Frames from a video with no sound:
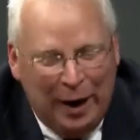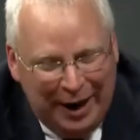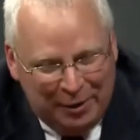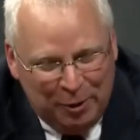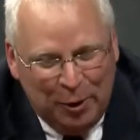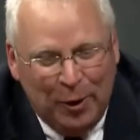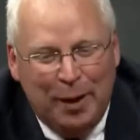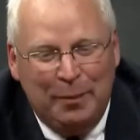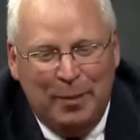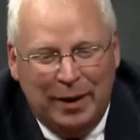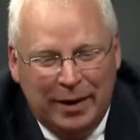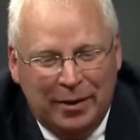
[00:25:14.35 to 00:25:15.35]
Well, I grew
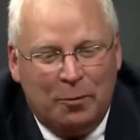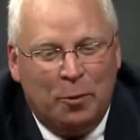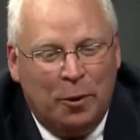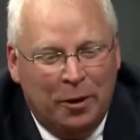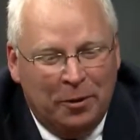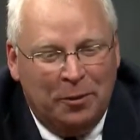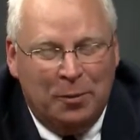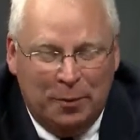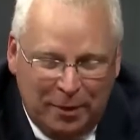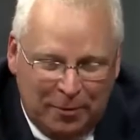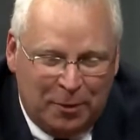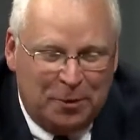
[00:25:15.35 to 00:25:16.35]
up, the Royals,
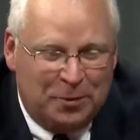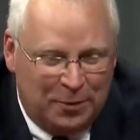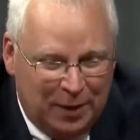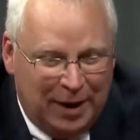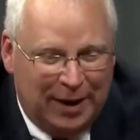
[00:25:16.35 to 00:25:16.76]
the first